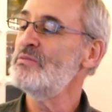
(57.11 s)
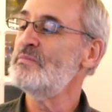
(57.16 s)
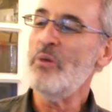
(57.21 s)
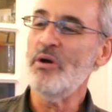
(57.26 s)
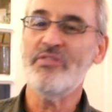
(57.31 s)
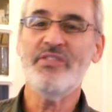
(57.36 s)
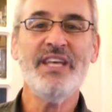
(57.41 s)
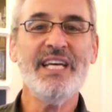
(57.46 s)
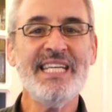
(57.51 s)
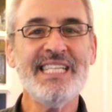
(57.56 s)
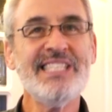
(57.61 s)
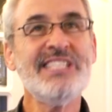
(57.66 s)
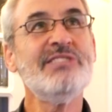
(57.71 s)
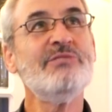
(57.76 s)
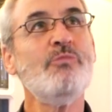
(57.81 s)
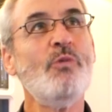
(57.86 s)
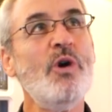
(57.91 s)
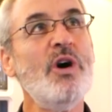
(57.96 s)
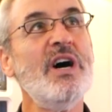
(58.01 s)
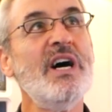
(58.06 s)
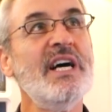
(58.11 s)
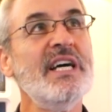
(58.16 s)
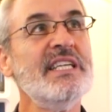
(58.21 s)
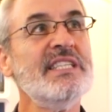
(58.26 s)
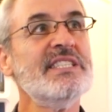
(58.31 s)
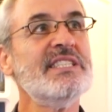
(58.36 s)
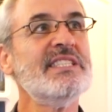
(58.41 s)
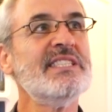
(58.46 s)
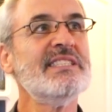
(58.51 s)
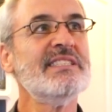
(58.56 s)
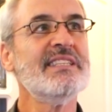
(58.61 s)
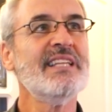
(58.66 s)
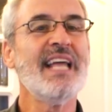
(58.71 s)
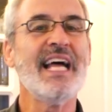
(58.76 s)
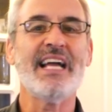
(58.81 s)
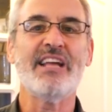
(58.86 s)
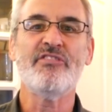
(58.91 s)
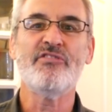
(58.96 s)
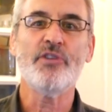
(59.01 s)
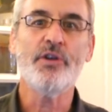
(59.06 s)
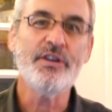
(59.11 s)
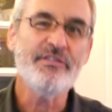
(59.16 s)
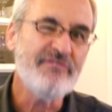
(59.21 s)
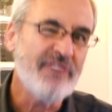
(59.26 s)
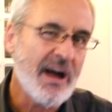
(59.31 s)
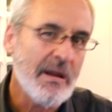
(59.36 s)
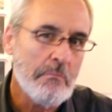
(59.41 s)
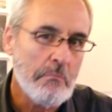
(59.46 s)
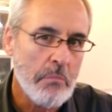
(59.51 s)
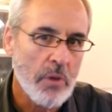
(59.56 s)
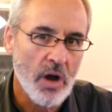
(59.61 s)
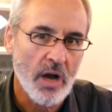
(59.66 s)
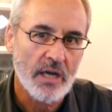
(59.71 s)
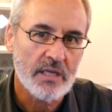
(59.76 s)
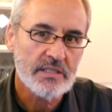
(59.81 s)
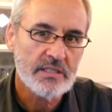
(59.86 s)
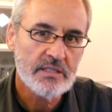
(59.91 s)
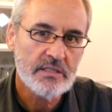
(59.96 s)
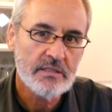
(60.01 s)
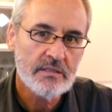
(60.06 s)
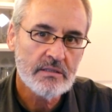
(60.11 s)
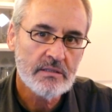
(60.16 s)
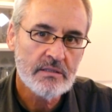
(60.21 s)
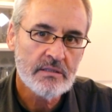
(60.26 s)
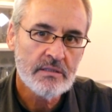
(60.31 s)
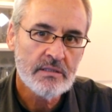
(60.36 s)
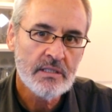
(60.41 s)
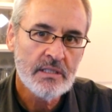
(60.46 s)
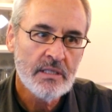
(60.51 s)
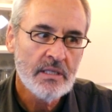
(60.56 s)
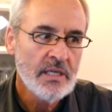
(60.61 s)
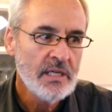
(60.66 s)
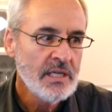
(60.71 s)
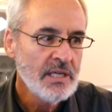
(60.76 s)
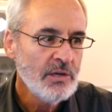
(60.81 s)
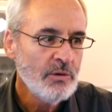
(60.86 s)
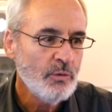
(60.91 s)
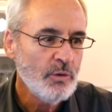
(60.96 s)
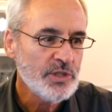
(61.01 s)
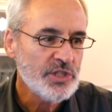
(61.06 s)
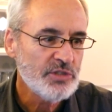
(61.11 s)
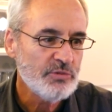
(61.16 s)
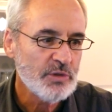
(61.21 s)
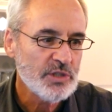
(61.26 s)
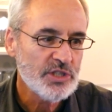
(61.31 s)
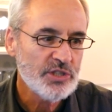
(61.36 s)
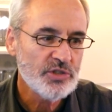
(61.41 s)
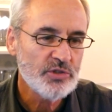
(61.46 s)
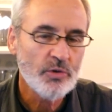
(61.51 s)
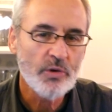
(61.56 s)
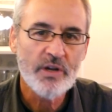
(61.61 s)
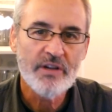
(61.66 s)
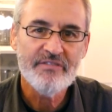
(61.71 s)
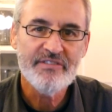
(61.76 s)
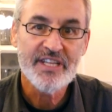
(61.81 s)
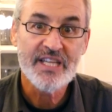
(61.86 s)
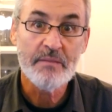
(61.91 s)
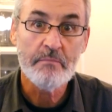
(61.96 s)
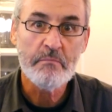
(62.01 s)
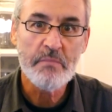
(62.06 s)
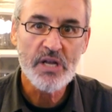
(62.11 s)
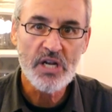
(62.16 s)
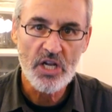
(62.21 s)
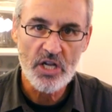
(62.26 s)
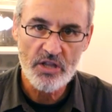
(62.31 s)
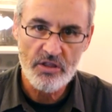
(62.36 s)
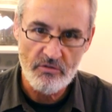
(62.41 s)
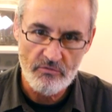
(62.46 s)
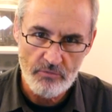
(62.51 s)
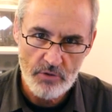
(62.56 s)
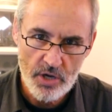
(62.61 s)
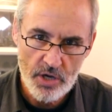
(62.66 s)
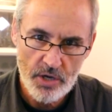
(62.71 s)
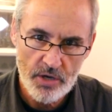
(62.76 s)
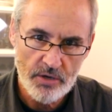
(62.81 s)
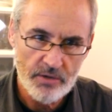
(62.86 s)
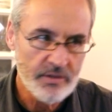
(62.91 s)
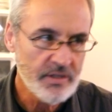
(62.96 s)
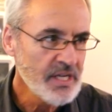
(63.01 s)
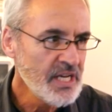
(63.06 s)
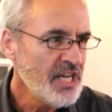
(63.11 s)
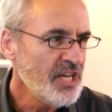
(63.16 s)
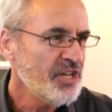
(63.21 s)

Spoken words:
But this was like 35 bucks, which was sort of in the middle of the road.